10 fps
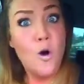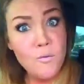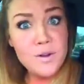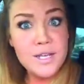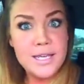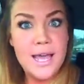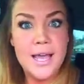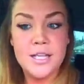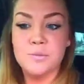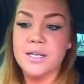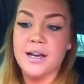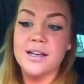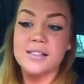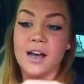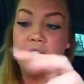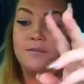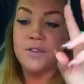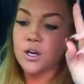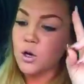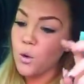over the case because
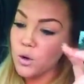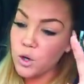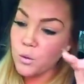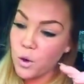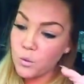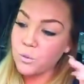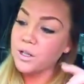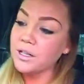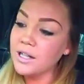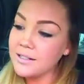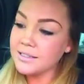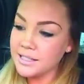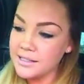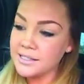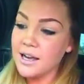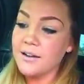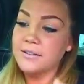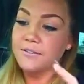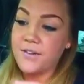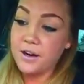of the quote-unquote reluctance
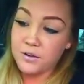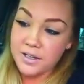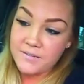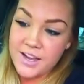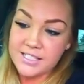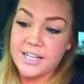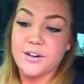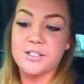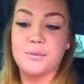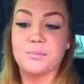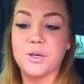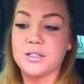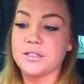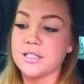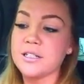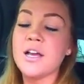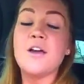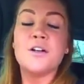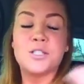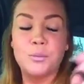of the federal investigators in Brooklyn
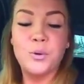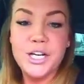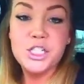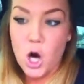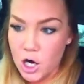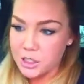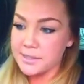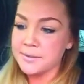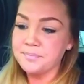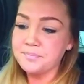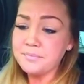to bring charges.